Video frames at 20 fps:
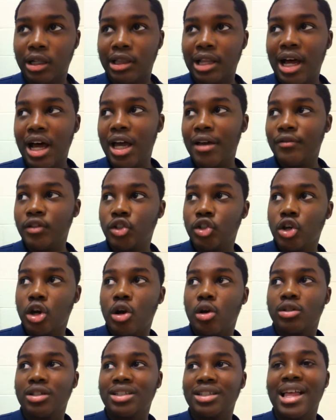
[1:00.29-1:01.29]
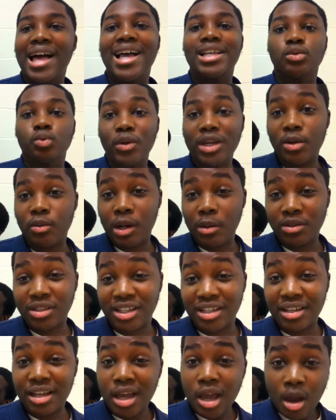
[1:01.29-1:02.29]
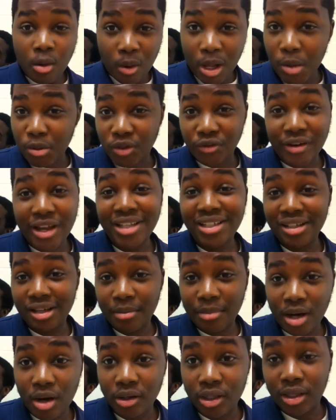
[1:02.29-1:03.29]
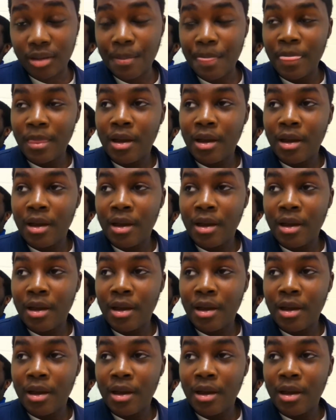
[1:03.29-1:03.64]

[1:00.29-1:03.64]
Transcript: live show just last week when I was when I was ranting about it